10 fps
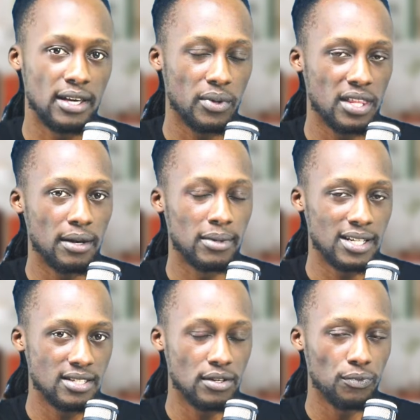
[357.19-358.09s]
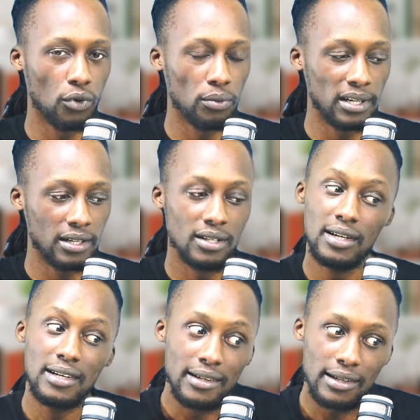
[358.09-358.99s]
within Match Informer,
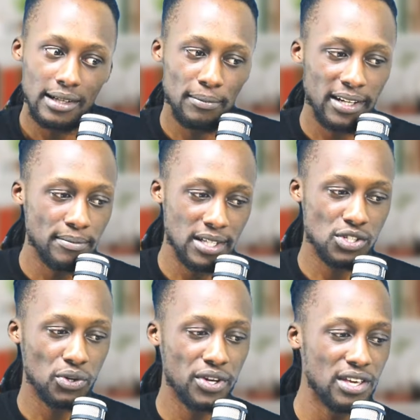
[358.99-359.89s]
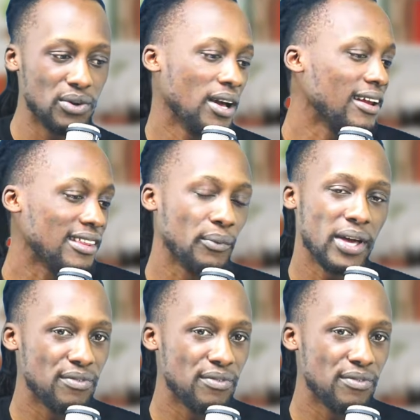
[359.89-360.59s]
but I'm just showing you another way.